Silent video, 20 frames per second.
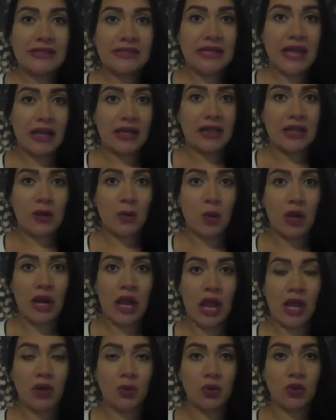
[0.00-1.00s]
exactly what
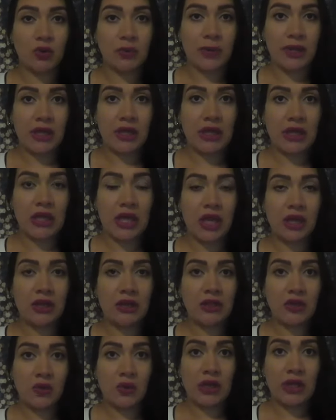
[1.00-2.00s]
I will be
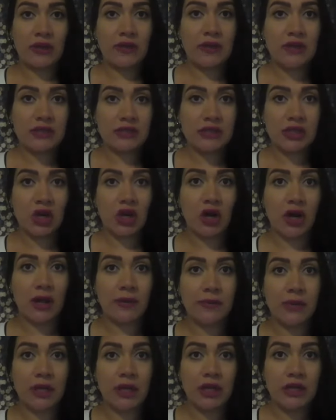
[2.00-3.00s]
doing this year.
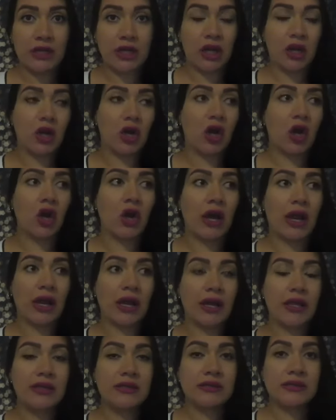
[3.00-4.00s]
I'm going to
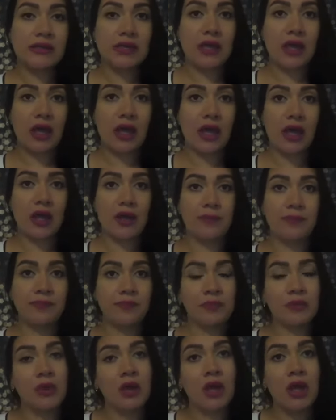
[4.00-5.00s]
decorate um,
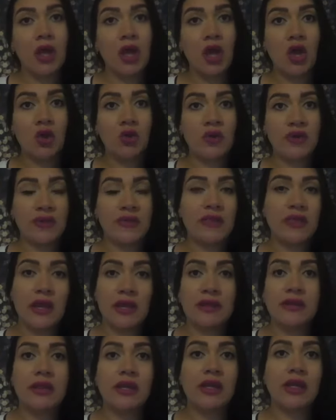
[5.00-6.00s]
with
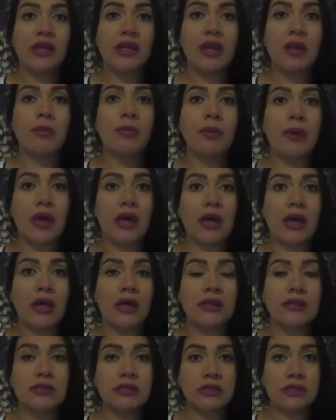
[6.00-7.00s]
nothing
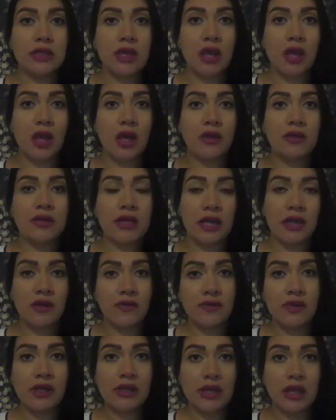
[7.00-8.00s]
but uh, Day
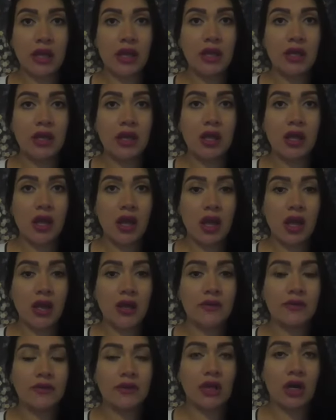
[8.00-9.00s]
of the Dead
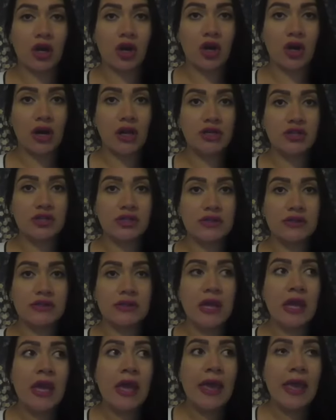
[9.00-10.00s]
um, decorations.
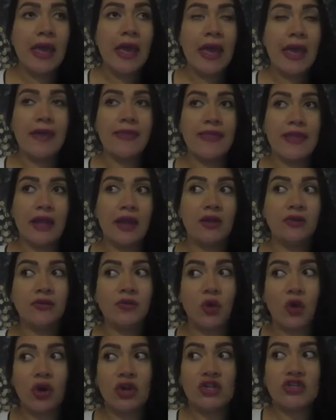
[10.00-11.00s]
And then of
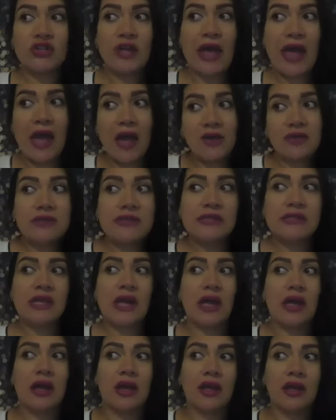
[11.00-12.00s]
course
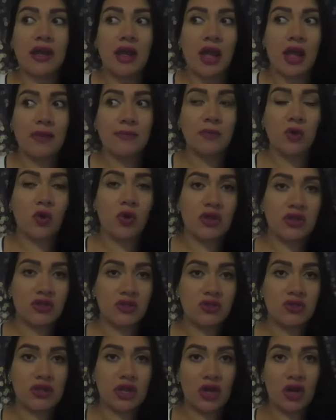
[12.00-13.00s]
outside I'm going
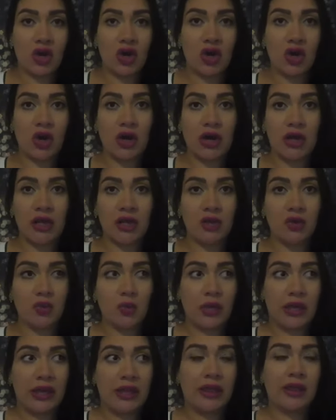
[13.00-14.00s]
to decorate
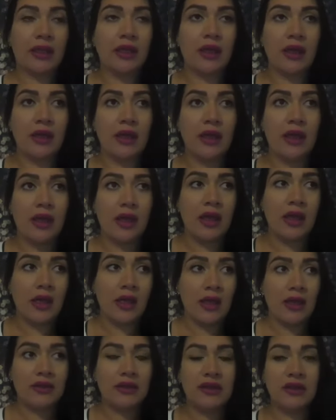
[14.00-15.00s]
with
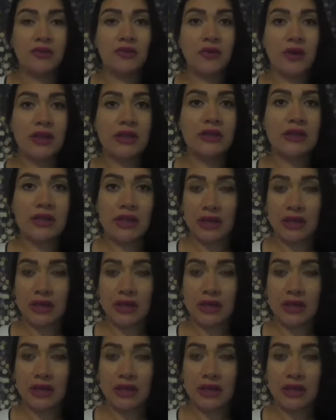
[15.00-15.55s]
different